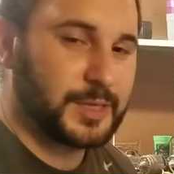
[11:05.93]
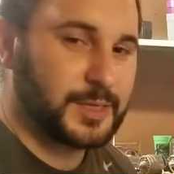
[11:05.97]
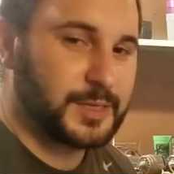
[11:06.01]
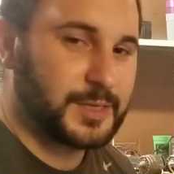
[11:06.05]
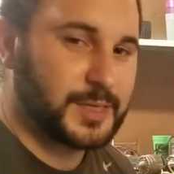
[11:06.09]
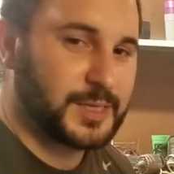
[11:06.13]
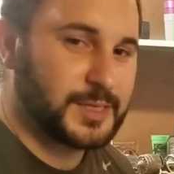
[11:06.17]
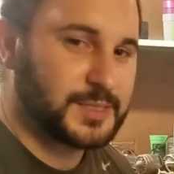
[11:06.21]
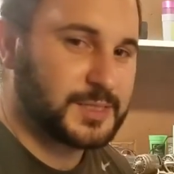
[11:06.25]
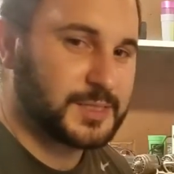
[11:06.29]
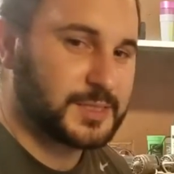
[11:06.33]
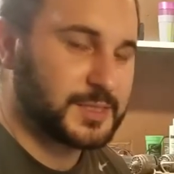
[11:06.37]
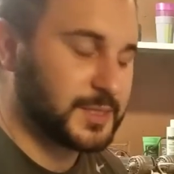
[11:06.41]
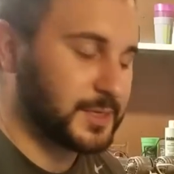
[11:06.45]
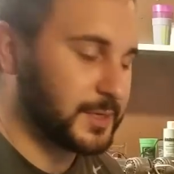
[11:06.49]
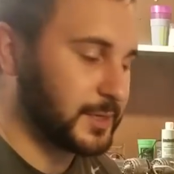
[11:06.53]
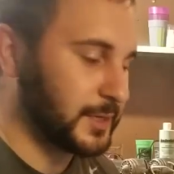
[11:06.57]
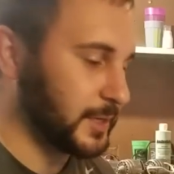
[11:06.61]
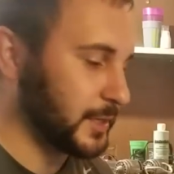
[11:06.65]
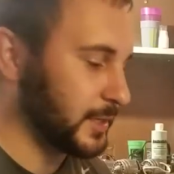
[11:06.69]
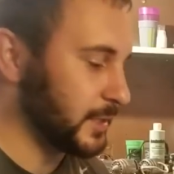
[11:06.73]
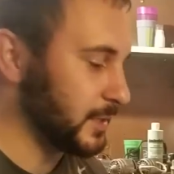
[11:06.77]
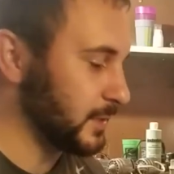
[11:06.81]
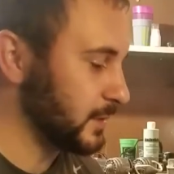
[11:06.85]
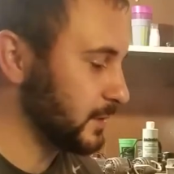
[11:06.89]

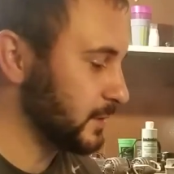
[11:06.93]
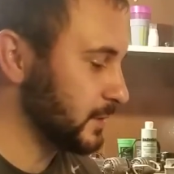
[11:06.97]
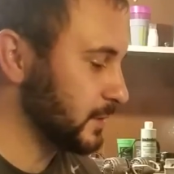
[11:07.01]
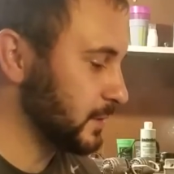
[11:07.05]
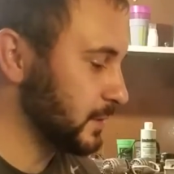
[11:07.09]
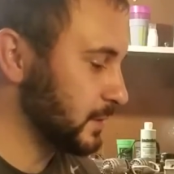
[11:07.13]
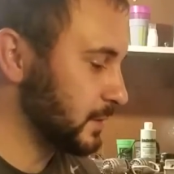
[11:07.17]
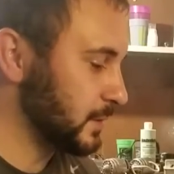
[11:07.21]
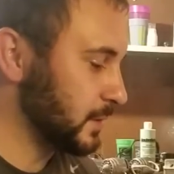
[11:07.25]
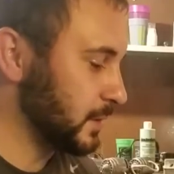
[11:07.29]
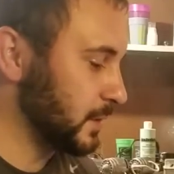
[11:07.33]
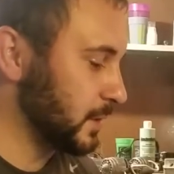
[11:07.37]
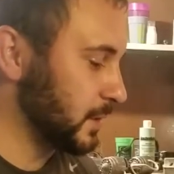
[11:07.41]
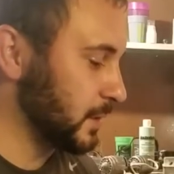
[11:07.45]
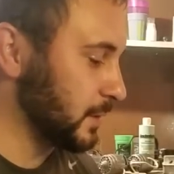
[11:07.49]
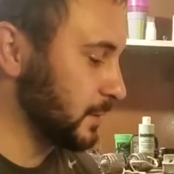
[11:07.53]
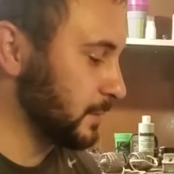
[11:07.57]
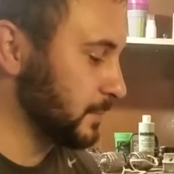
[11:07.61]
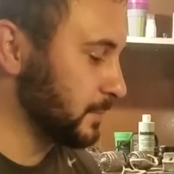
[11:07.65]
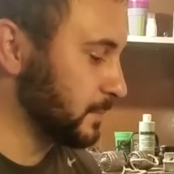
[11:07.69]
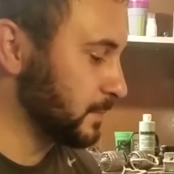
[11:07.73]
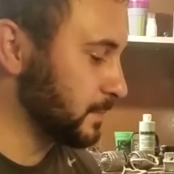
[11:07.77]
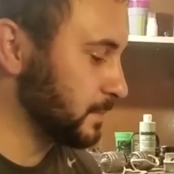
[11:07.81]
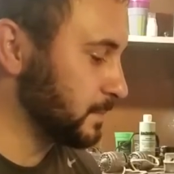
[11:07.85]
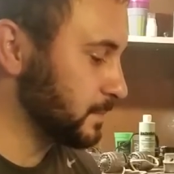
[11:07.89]
unnecessary
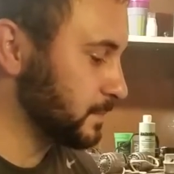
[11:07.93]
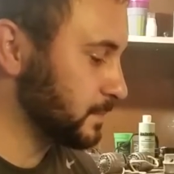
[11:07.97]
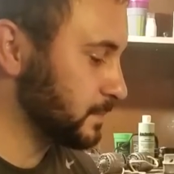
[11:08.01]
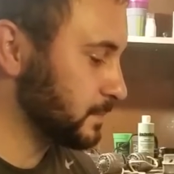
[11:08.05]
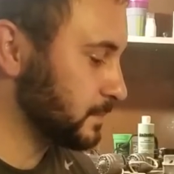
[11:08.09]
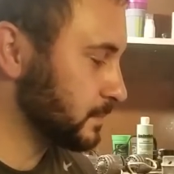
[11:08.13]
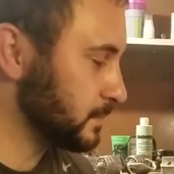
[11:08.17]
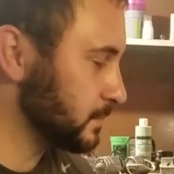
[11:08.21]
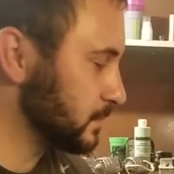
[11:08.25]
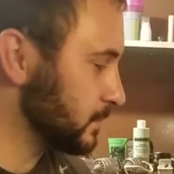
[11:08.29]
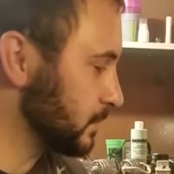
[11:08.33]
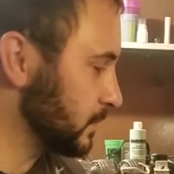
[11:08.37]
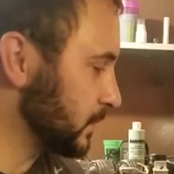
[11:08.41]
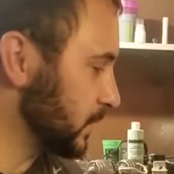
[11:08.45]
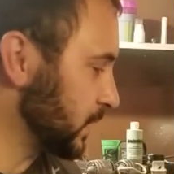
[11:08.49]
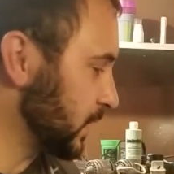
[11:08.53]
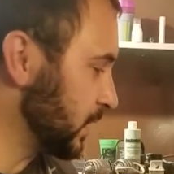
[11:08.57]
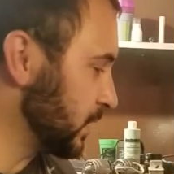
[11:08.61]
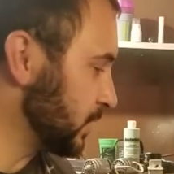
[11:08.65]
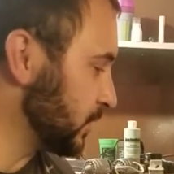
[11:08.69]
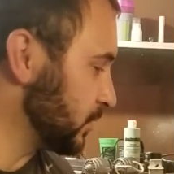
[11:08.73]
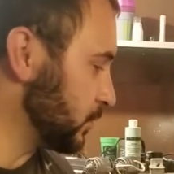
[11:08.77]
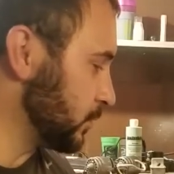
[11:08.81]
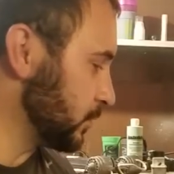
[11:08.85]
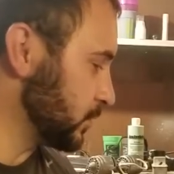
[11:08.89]
um,
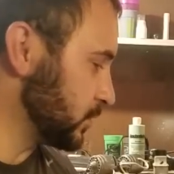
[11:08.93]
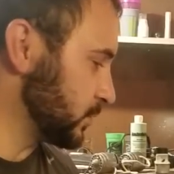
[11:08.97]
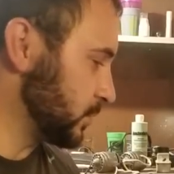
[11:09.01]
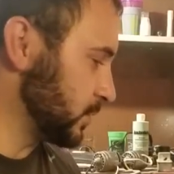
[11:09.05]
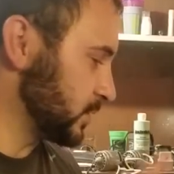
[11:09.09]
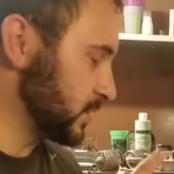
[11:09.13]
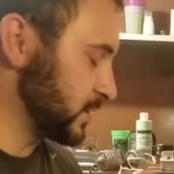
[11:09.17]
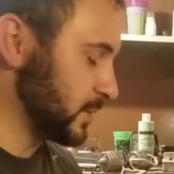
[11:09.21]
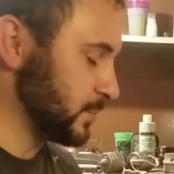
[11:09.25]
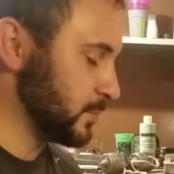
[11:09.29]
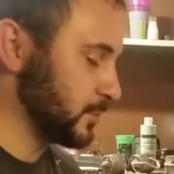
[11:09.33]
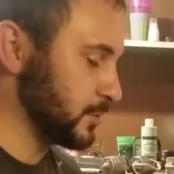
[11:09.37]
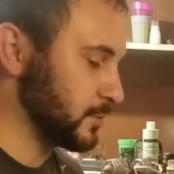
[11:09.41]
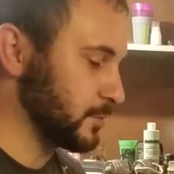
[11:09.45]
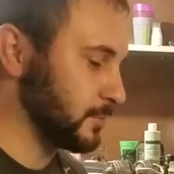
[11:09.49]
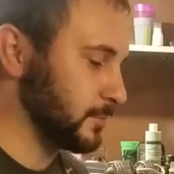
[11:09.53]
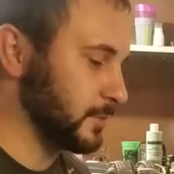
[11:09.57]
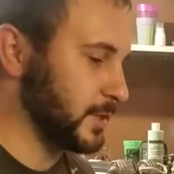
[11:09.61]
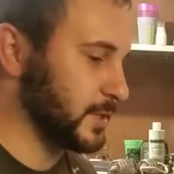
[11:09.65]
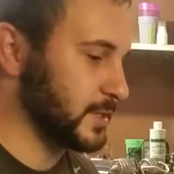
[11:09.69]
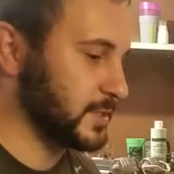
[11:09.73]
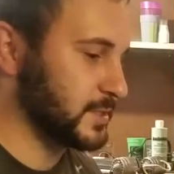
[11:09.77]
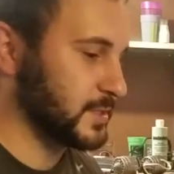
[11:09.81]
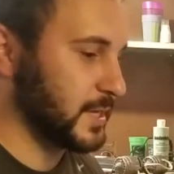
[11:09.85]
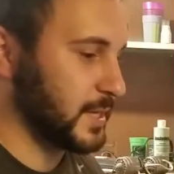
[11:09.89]
and of course once I put the
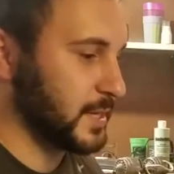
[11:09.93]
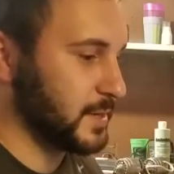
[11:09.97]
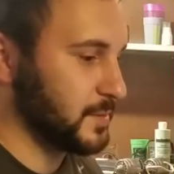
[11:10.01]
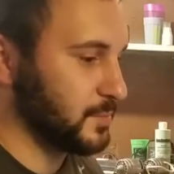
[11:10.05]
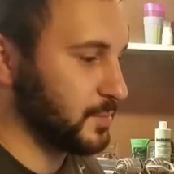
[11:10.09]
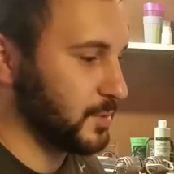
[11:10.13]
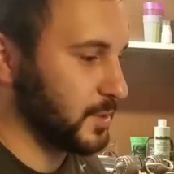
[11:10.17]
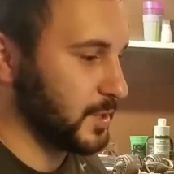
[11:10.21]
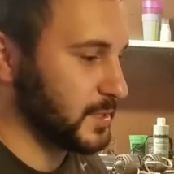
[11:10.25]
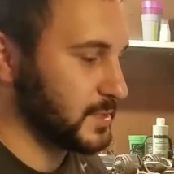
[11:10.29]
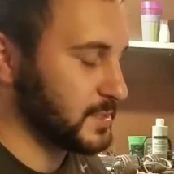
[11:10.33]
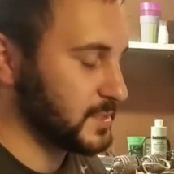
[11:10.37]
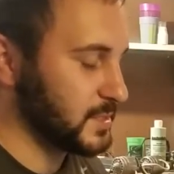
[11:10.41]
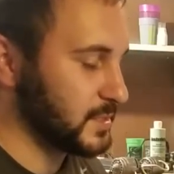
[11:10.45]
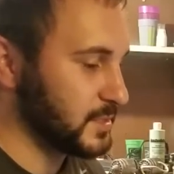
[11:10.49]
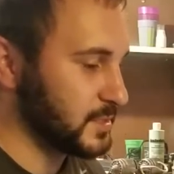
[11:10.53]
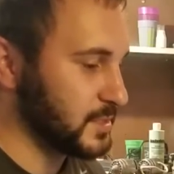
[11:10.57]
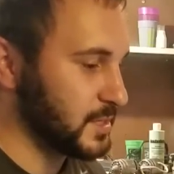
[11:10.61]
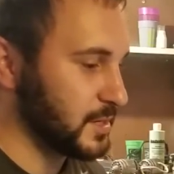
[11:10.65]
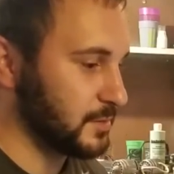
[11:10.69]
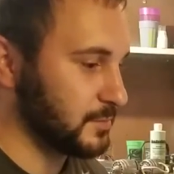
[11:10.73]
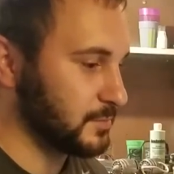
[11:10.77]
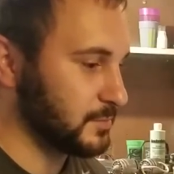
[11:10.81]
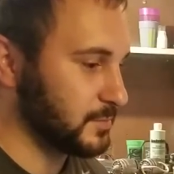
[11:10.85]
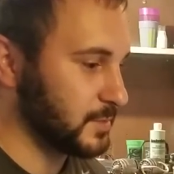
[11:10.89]
rheostat in place it's
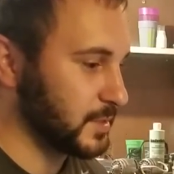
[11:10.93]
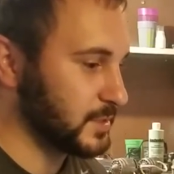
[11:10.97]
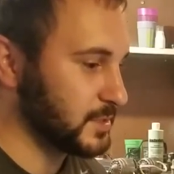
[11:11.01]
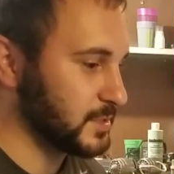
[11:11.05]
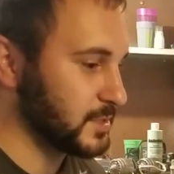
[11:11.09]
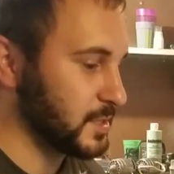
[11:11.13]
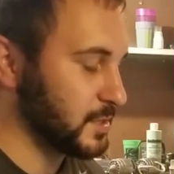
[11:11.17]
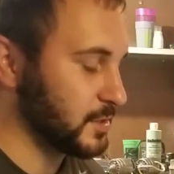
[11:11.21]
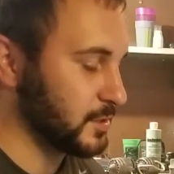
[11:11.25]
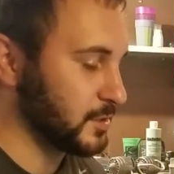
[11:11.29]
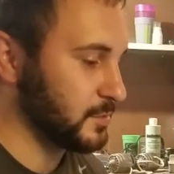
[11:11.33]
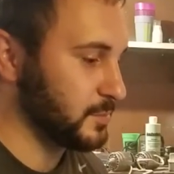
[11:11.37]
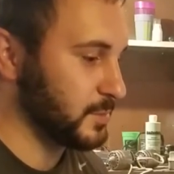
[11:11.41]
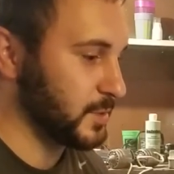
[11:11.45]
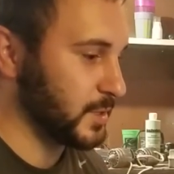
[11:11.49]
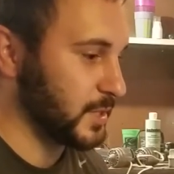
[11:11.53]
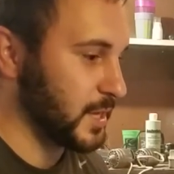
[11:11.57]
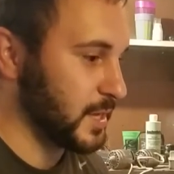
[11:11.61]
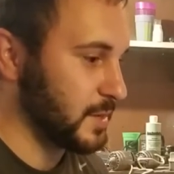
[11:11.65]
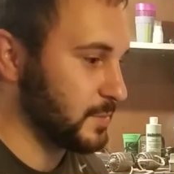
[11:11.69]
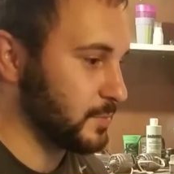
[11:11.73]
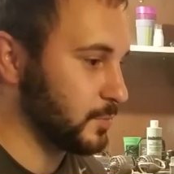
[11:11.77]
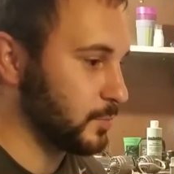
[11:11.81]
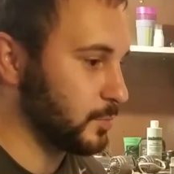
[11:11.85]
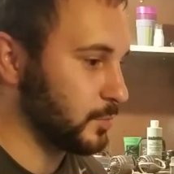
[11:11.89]
not it's not going to be
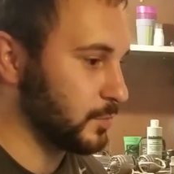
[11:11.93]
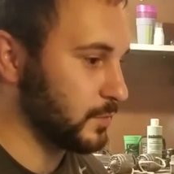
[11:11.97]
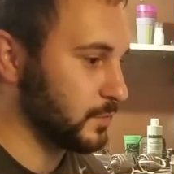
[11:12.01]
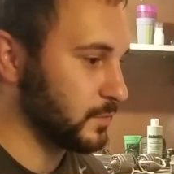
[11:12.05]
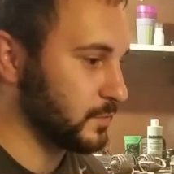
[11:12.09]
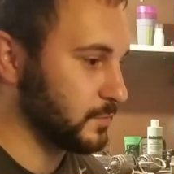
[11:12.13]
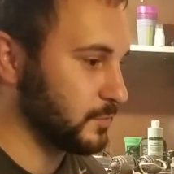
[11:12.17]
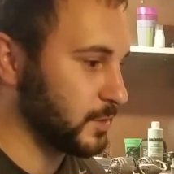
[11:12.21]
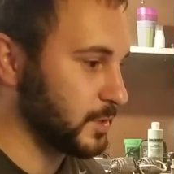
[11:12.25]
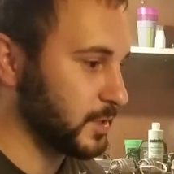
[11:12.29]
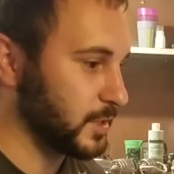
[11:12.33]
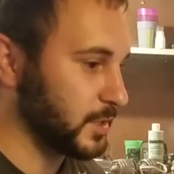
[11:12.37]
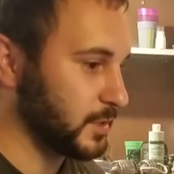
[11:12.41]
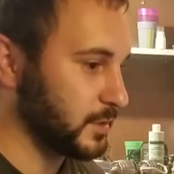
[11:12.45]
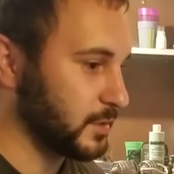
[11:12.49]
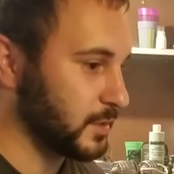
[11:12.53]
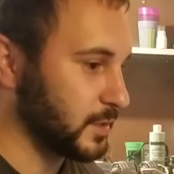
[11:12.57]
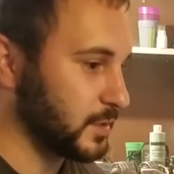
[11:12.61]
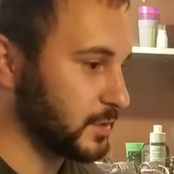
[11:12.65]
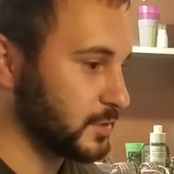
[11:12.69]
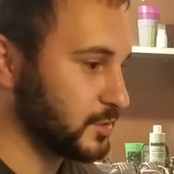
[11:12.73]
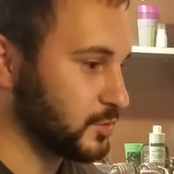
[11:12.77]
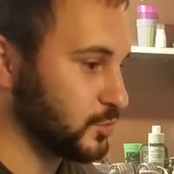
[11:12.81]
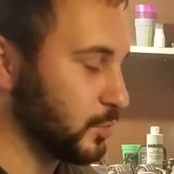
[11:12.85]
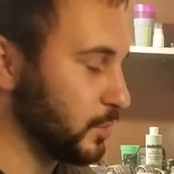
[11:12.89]
capable of running
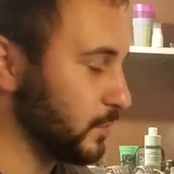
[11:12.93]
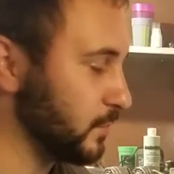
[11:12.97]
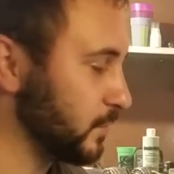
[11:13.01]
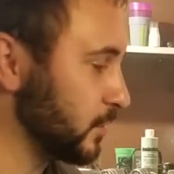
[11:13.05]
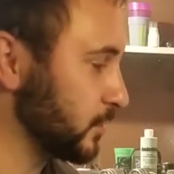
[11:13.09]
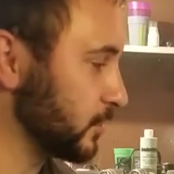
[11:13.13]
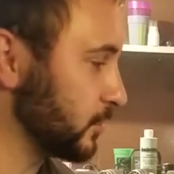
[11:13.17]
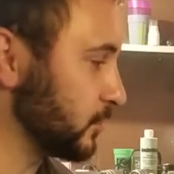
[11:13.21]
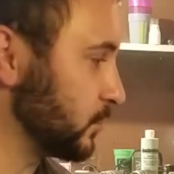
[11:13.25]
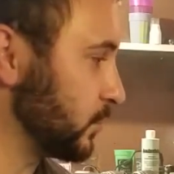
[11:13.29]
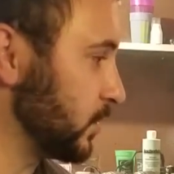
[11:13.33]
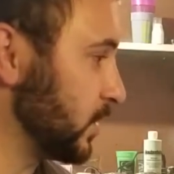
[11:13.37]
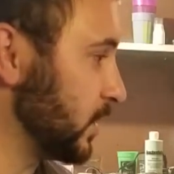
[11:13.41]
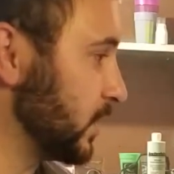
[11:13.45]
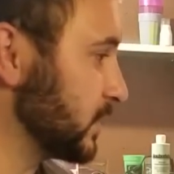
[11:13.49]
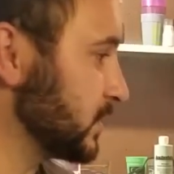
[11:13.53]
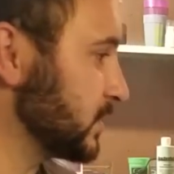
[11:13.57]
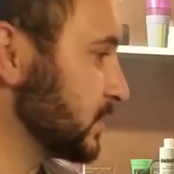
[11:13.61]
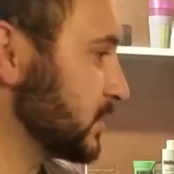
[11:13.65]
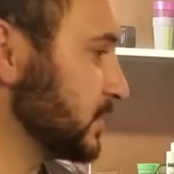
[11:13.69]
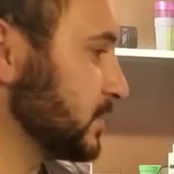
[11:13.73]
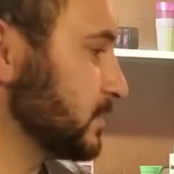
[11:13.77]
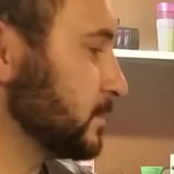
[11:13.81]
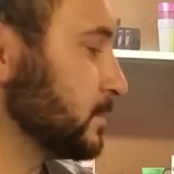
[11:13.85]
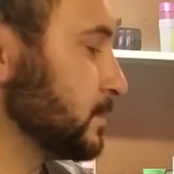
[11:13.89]
uh, 1200
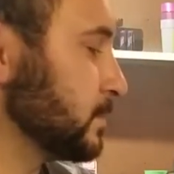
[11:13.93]
watts